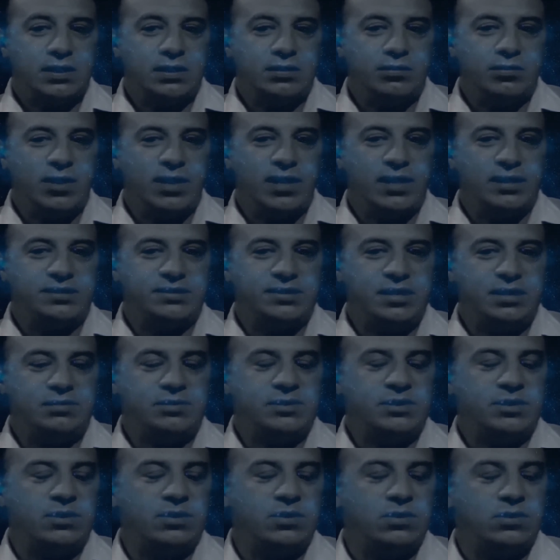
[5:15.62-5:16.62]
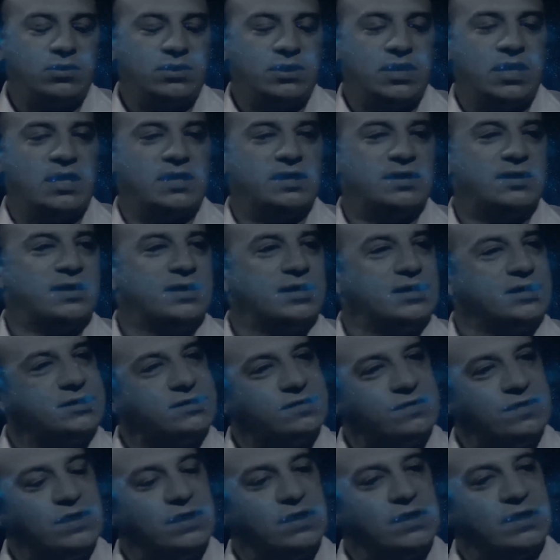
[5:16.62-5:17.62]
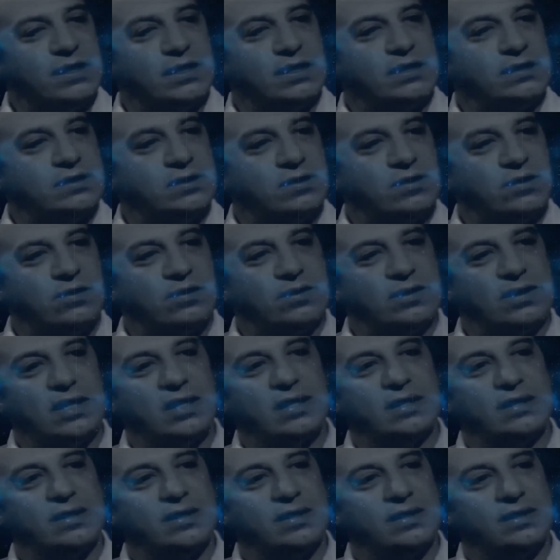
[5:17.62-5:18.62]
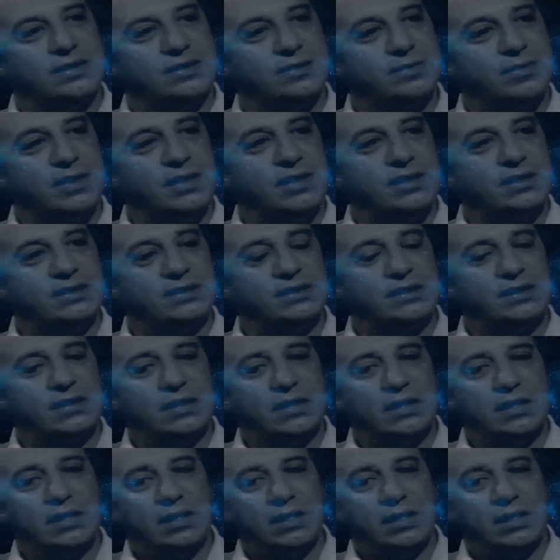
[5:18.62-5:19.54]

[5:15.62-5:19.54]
in my attempt to hold on to this feeling and to hold on to this peace,